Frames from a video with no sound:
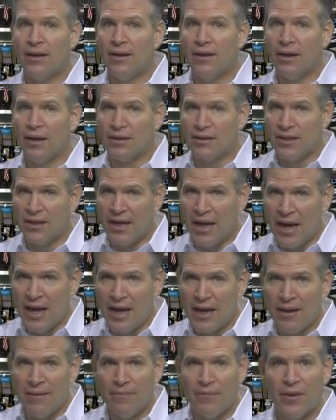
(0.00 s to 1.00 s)
Now
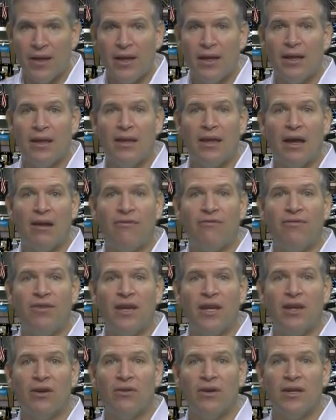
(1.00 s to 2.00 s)
today, that
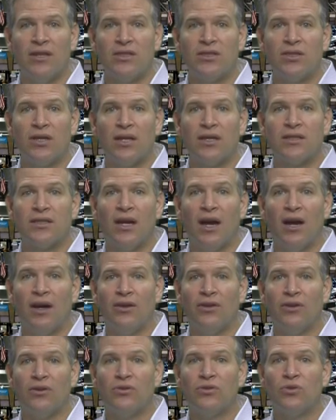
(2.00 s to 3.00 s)
figure is just
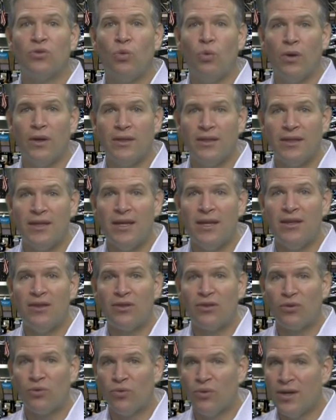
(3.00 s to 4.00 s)
under
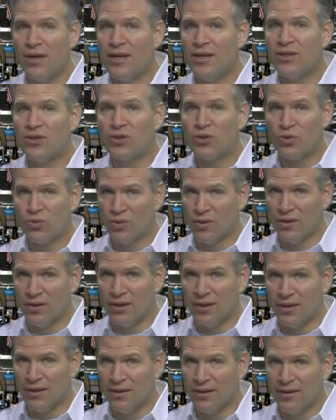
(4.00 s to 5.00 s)
$23
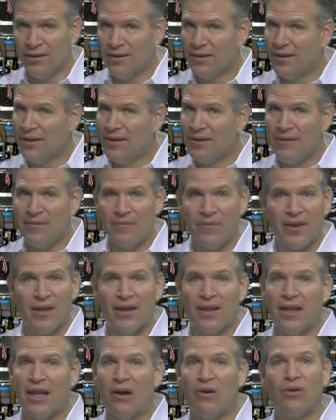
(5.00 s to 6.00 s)
trillion.
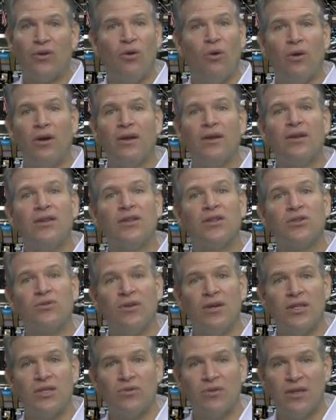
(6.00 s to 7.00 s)
Now according to the
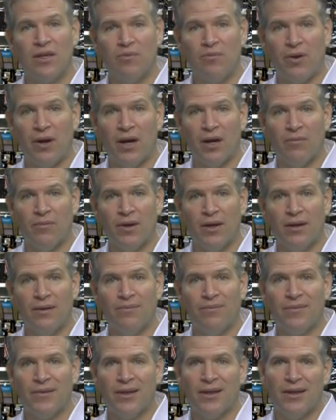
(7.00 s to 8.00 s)
Treasury Department,
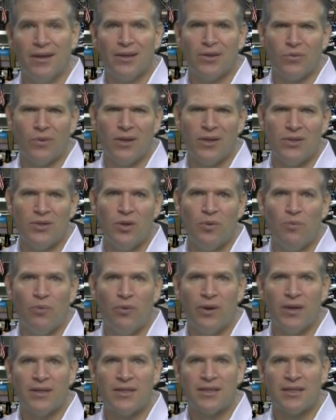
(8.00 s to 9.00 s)

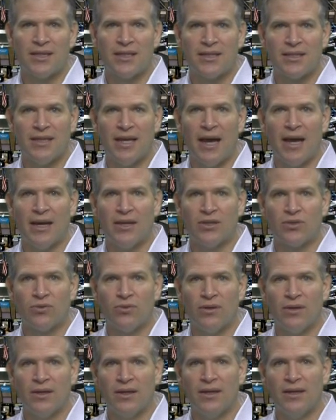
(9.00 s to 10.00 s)
$22.69
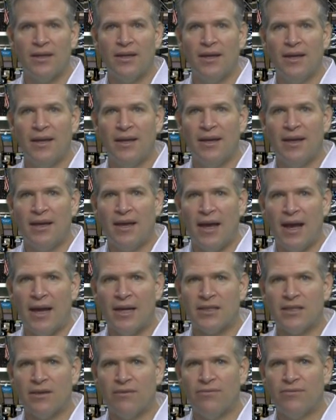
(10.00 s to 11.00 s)
trillion
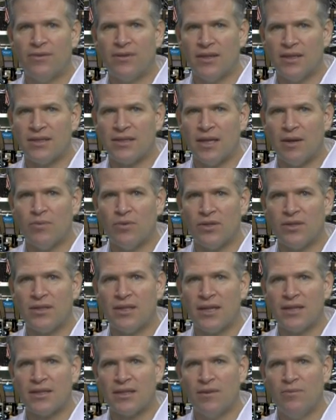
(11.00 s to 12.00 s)
as of December
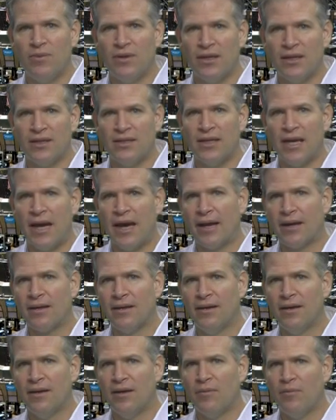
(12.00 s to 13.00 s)
6th to be exact.
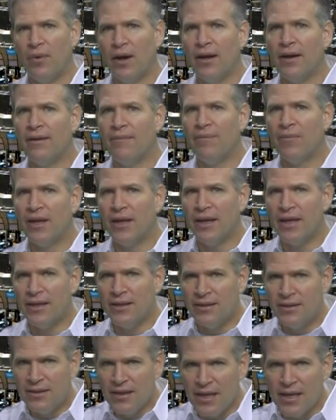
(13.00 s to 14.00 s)
But
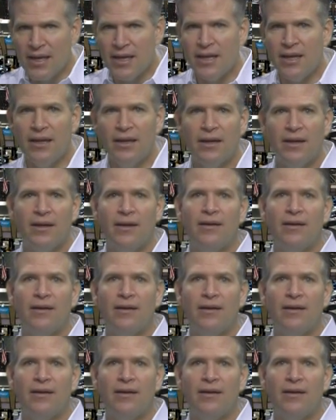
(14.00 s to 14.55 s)
indeed,